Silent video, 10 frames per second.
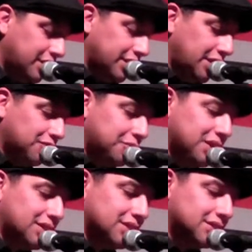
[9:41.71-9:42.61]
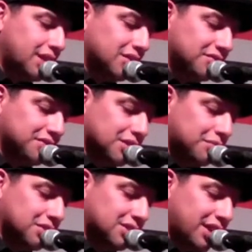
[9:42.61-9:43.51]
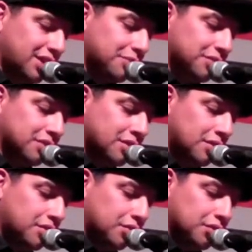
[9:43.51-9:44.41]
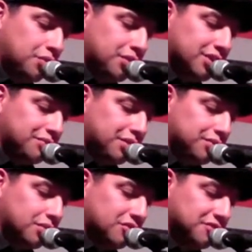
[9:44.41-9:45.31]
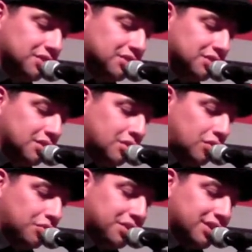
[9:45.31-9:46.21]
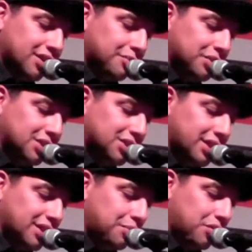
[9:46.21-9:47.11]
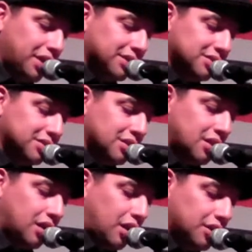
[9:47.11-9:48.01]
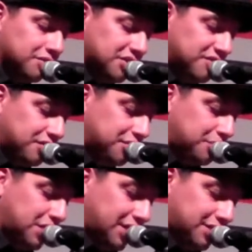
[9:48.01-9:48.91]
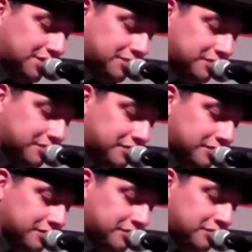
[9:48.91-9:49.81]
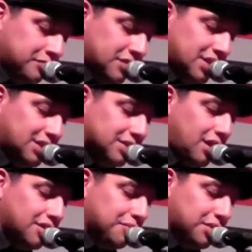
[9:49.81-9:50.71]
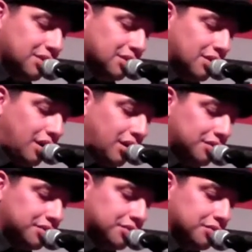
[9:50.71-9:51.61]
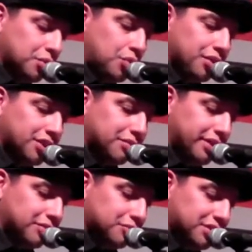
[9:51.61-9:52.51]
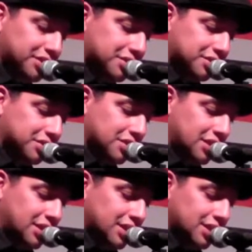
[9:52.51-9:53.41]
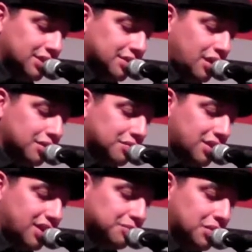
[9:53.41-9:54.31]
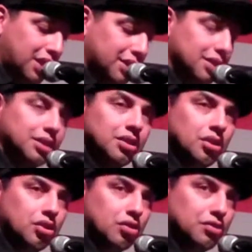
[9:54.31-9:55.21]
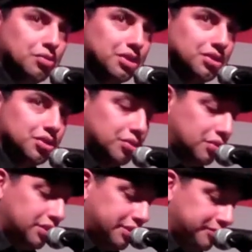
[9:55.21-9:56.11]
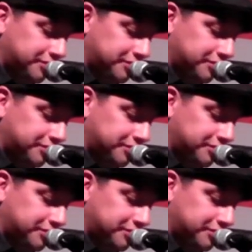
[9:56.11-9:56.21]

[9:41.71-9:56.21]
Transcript: They would be at the center of someone's table or awarded with trophies or would accompany shining prizes honoring first place. He saw them pinned to collars or worn around wrists. He saw them tossed blindly over one shoulder.